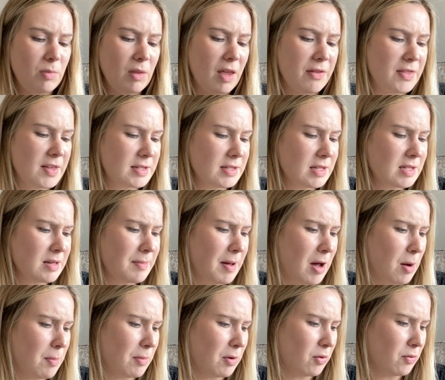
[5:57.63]
This is
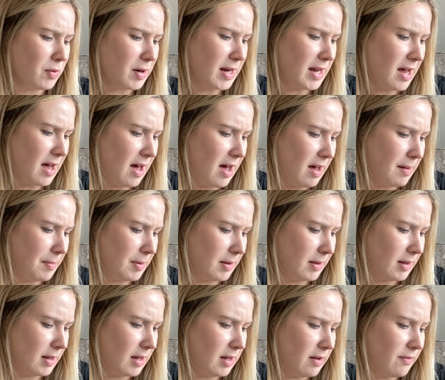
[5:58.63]
about Maria, I
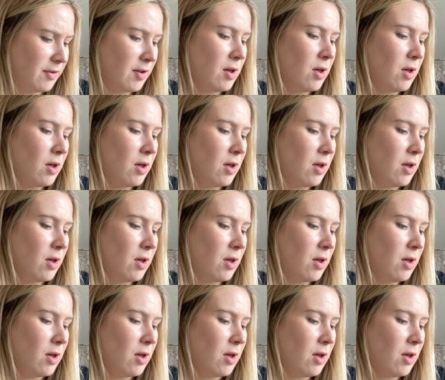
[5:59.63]
believe.